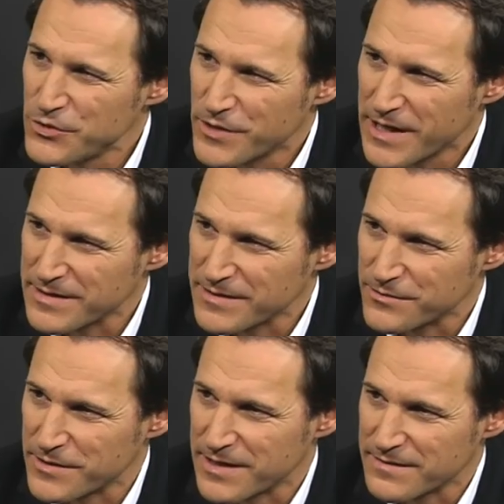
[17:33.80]
you get
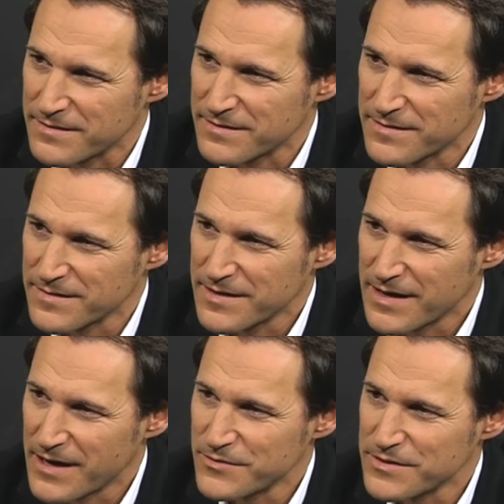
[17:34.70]
into that?
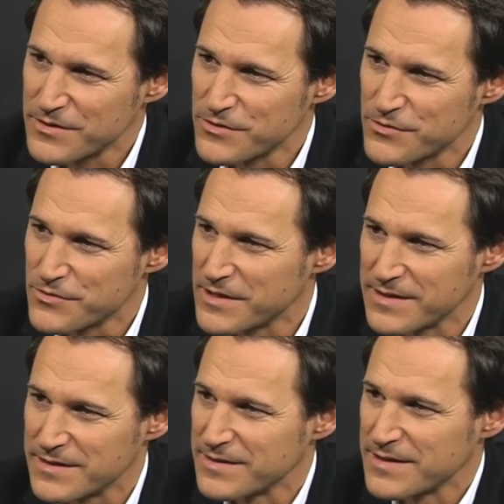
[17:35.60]
How did you...
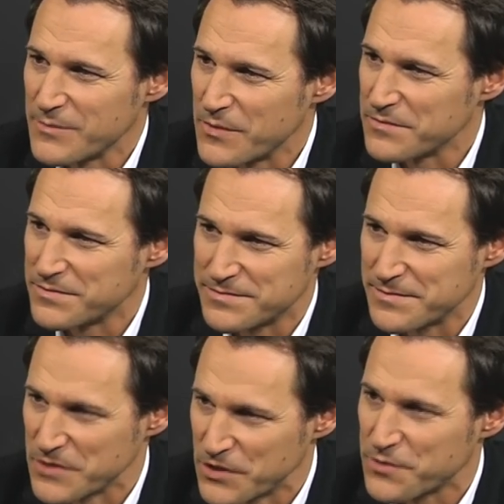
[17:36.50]

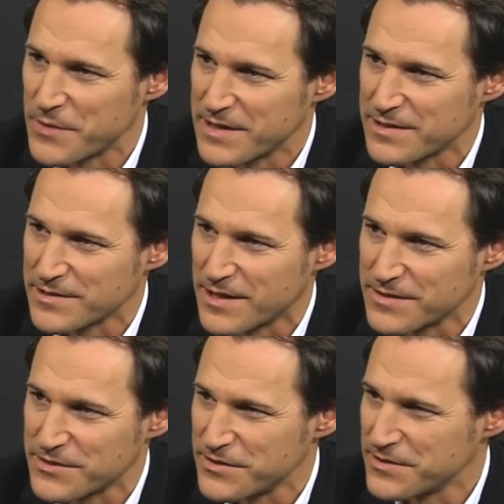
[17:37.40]
you're a medical
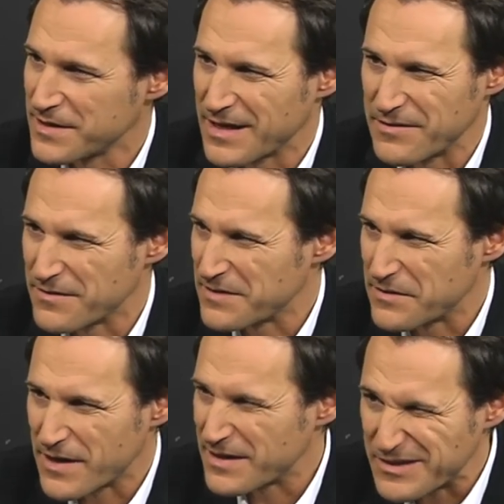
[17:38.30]
doctor.
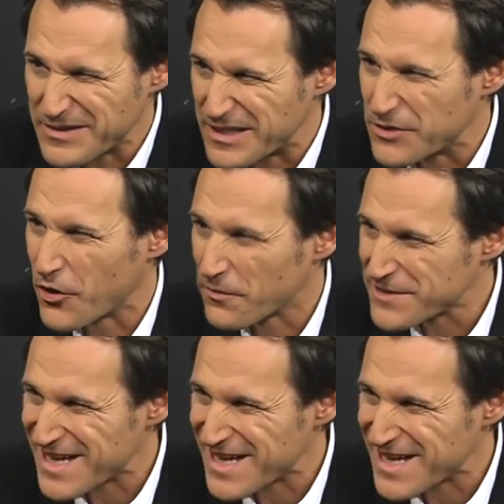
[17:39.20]
Did you always